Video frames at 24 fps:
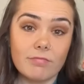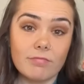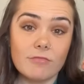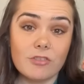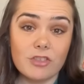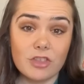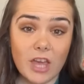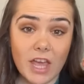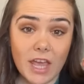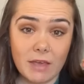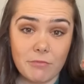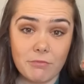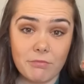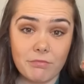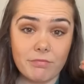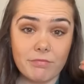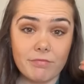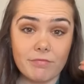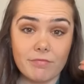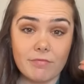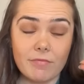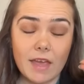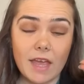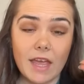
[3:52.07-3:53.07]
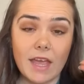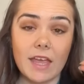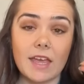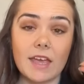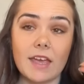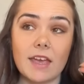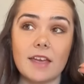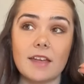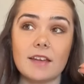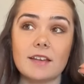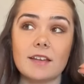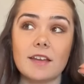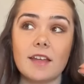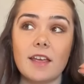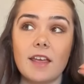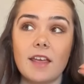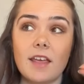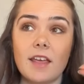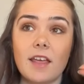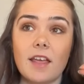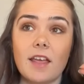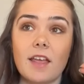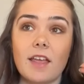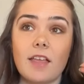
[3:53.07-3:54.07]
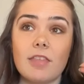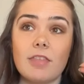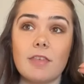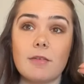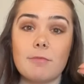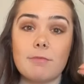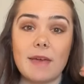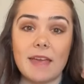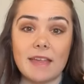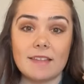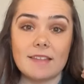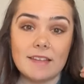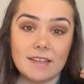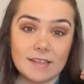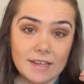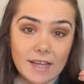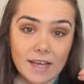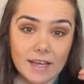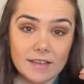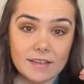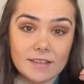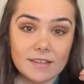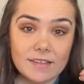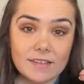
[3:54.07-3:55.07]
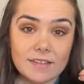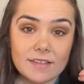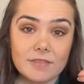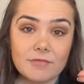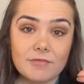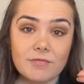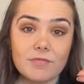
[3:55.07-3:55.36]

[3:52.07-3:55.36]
shame and the messiness.